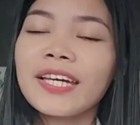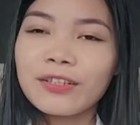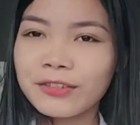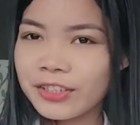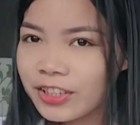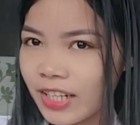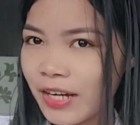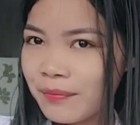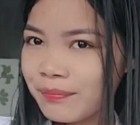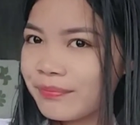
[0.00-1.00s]
good
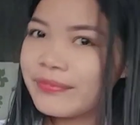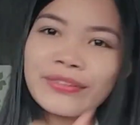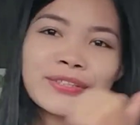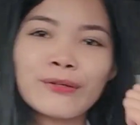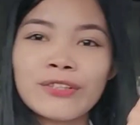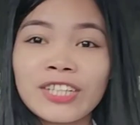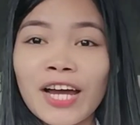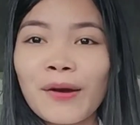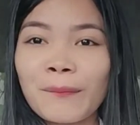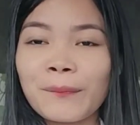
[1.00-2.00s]
job. Good
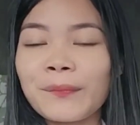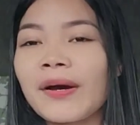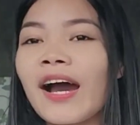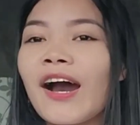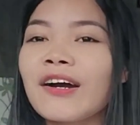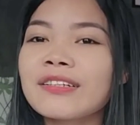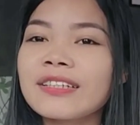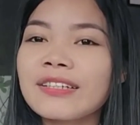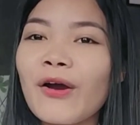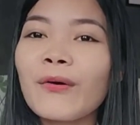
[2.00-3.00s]
job.
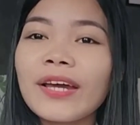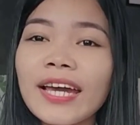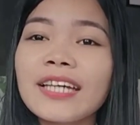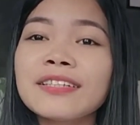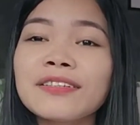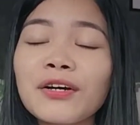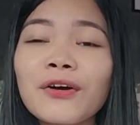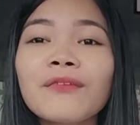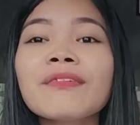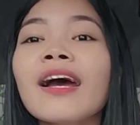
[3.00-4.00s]
How's okay,
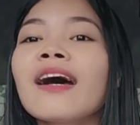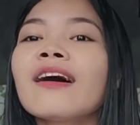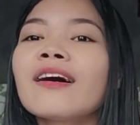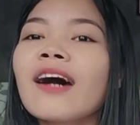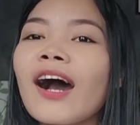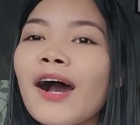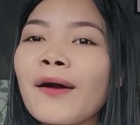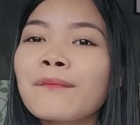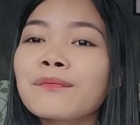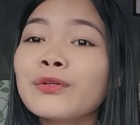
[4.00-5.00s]
so
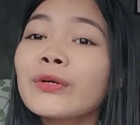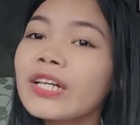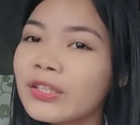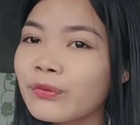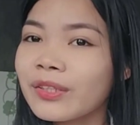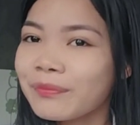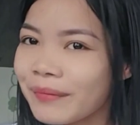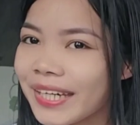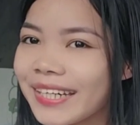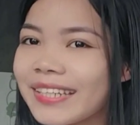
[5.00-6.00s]
do it with
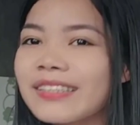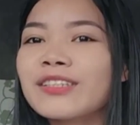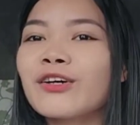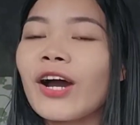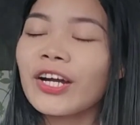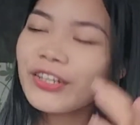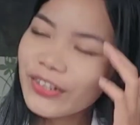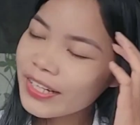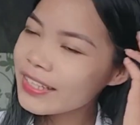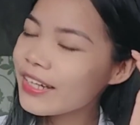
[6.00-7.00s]
me. So are you
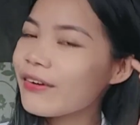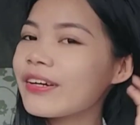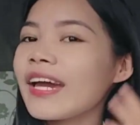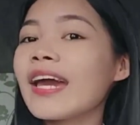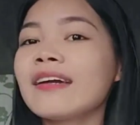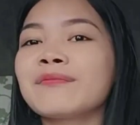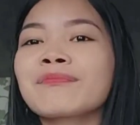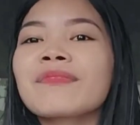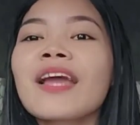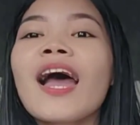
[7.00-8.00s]
ready? Okay.
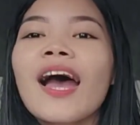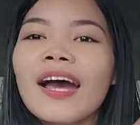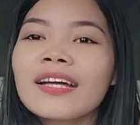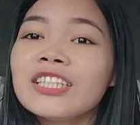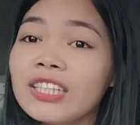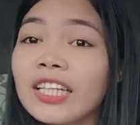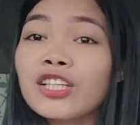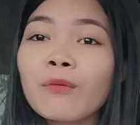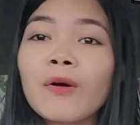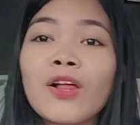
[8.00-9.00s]

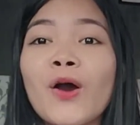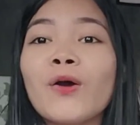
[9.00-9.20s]
GOODJOB,